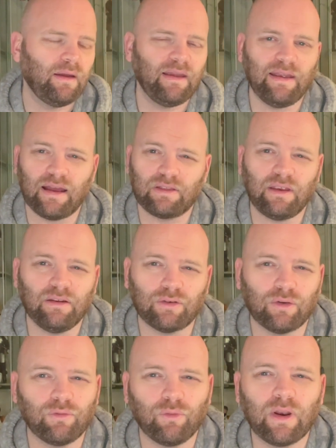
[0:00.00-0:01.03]
He had these
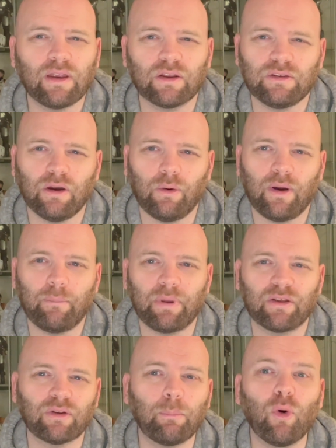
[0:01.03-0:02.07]
on a really good deal, and
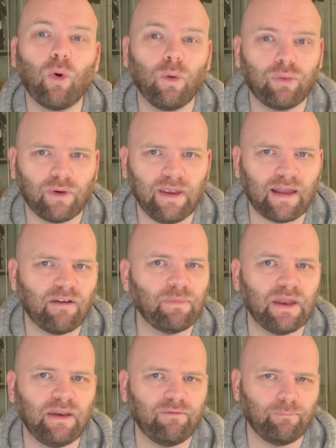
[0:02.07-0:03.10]
because I bought all 3, he gave me
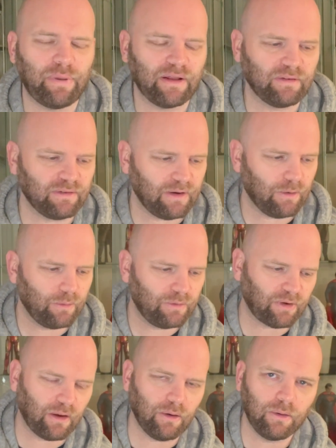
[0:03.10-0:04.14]
an even better deal.
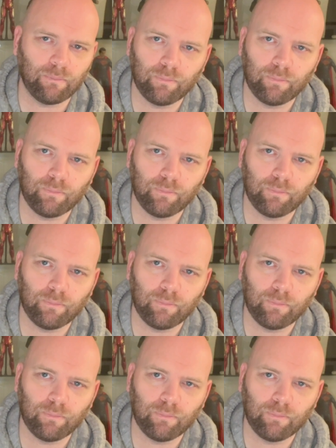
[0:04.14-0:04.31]
So